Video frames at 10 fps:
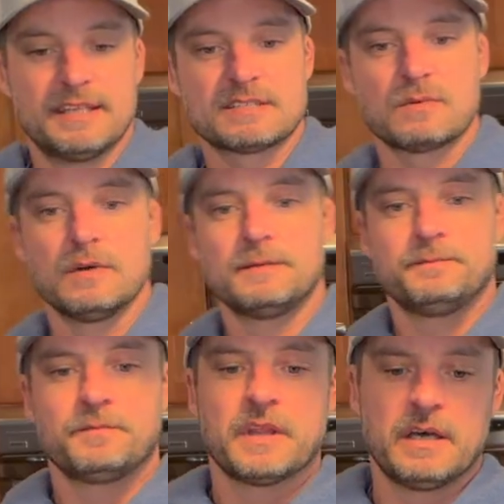this
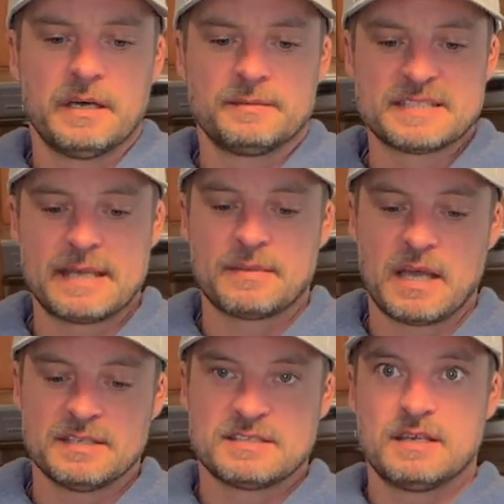one, same
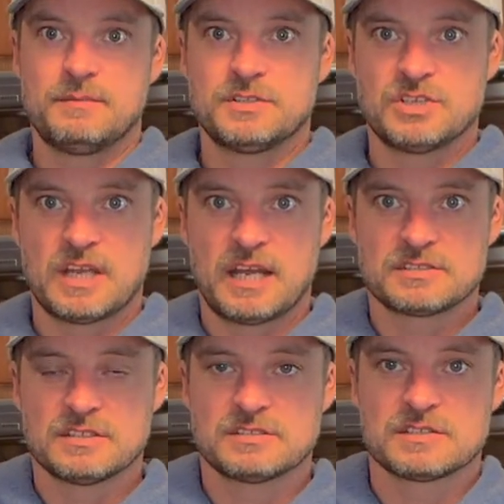concept, but you can
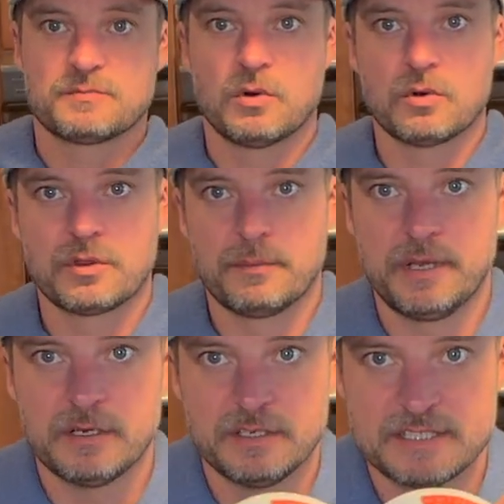actually just pour the
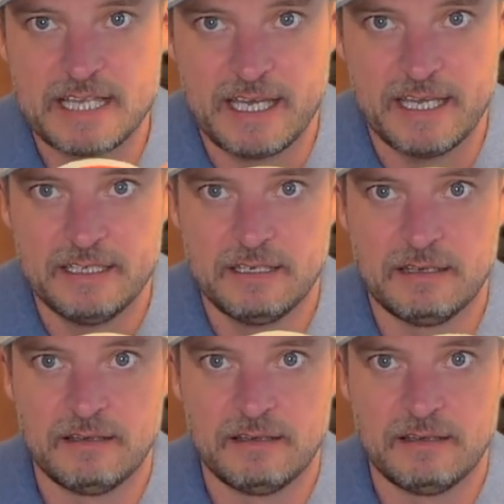beer inside